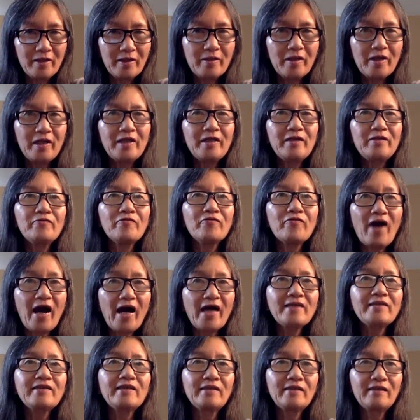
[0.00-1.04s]

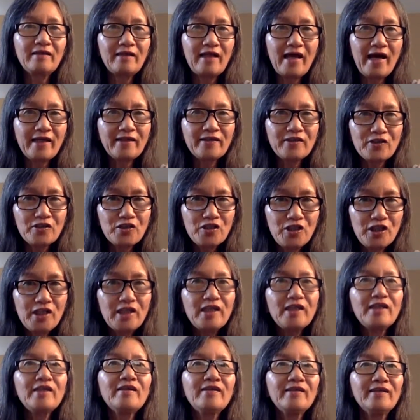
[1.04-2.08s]
inviting that
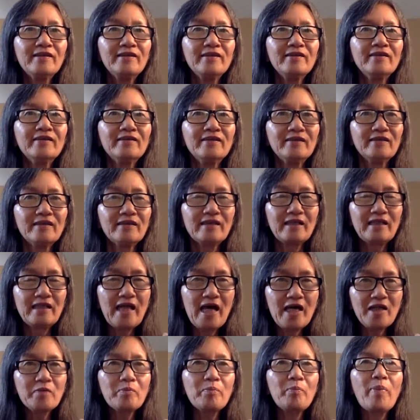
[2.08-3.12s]
chi,
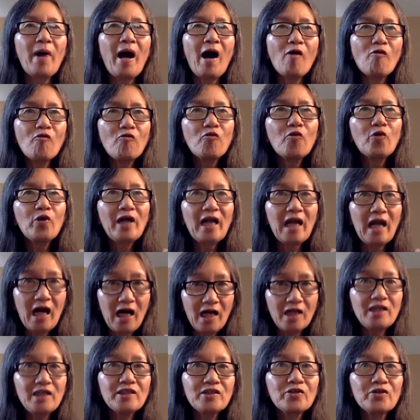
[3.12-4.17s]
that powerful
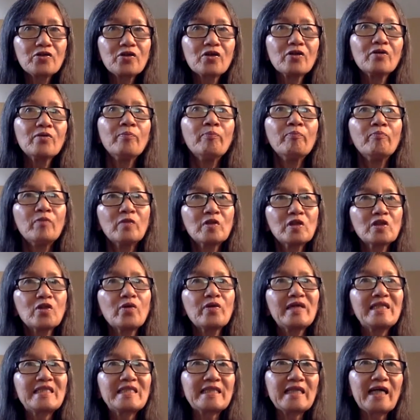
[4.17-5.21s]
light, So
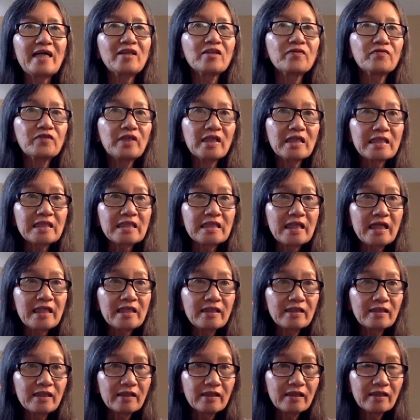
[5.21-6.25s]
instead of just say
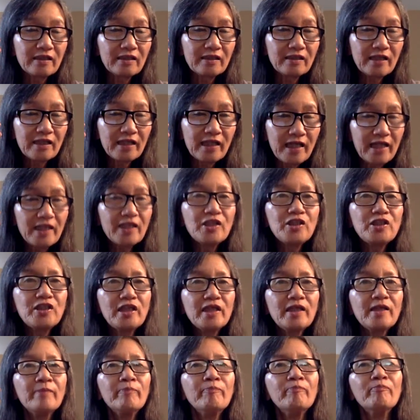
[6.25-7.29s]
the
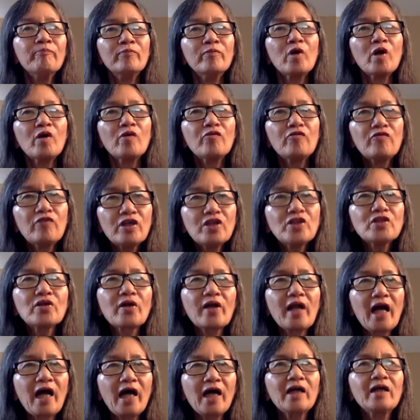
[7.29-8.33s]
energy,
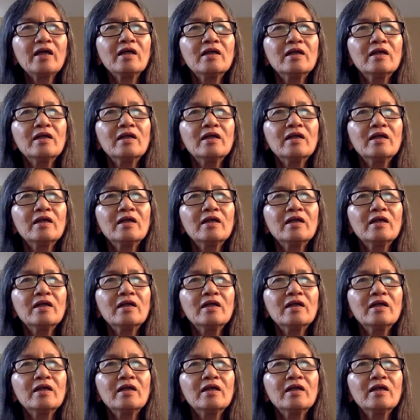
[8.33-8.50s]
visualize